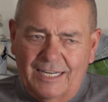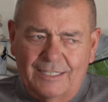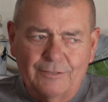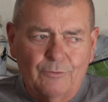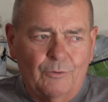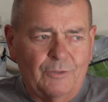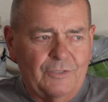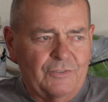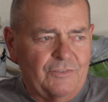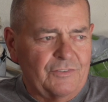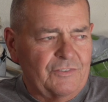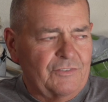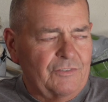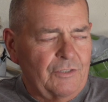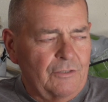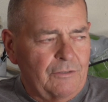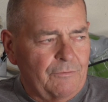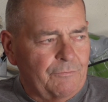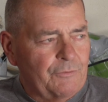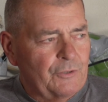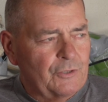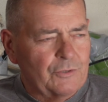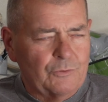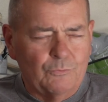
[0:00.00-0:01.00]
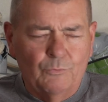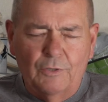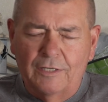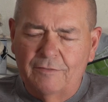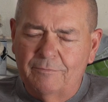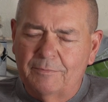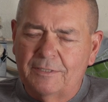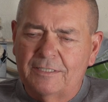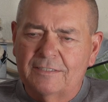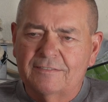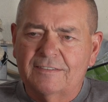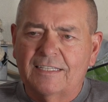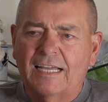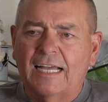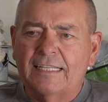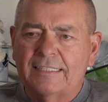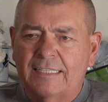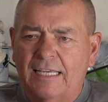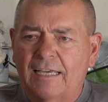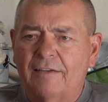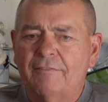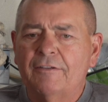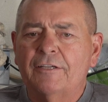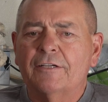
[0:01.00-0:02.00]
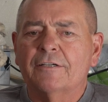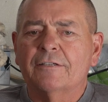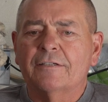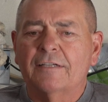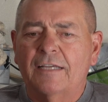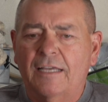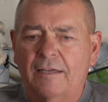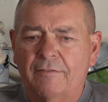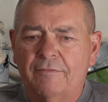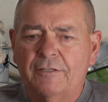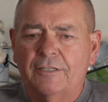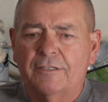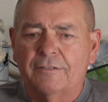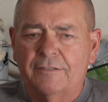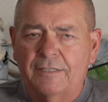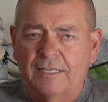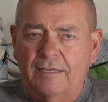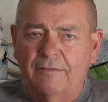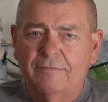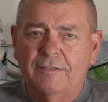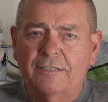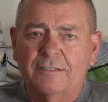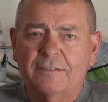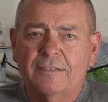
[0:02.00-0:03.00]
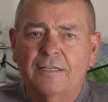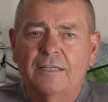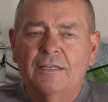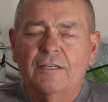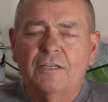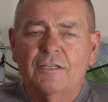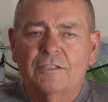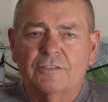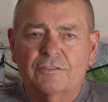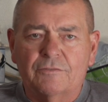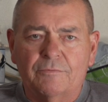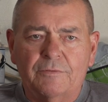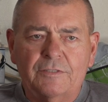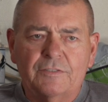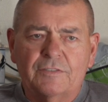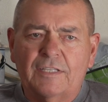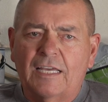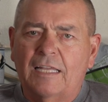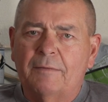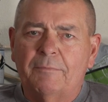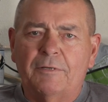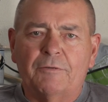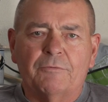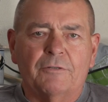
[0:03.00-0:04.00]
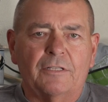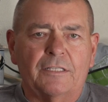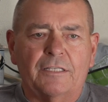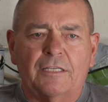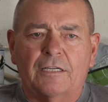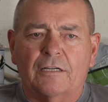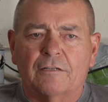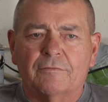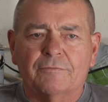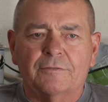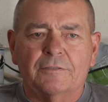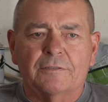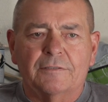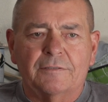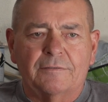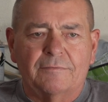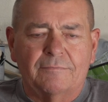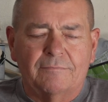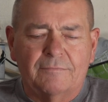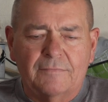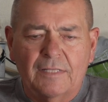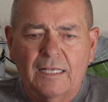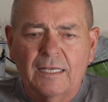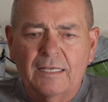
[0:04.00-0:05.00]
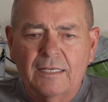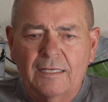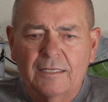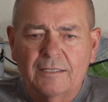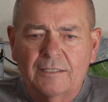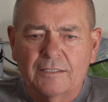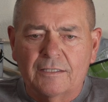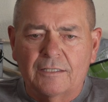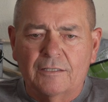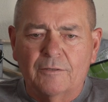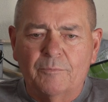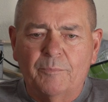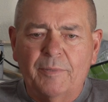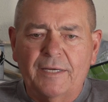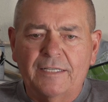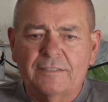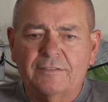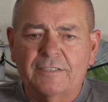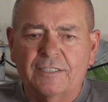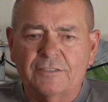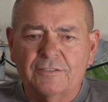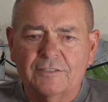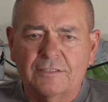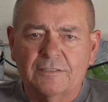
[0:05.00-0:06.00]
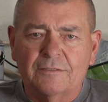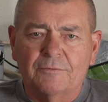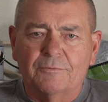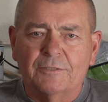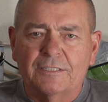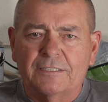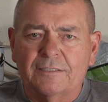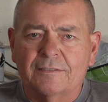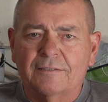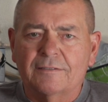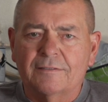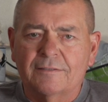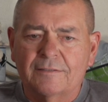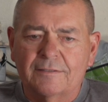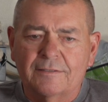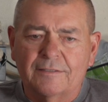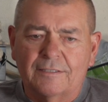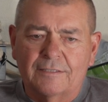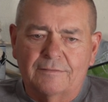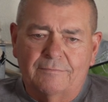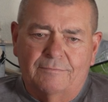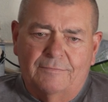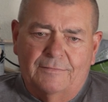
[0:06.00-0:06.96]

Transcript: know this is still the first wave, but it's gotten heavier and heavier. So we just got to be really careful and pay attention to what the